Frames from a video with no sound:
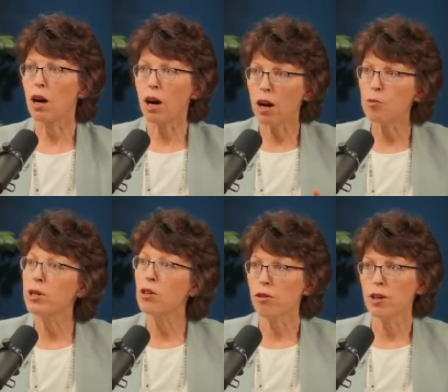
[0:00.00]
our
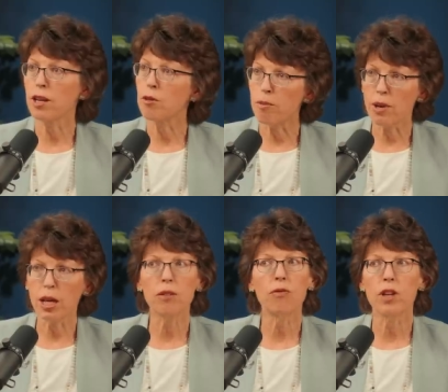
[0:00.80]
being created
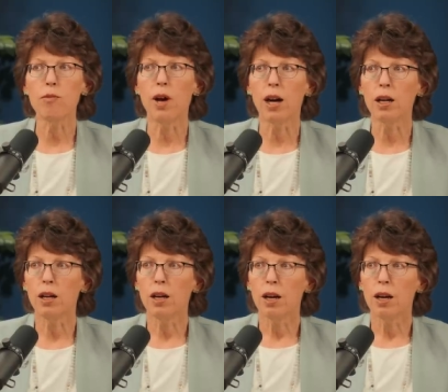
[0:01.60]
male and female.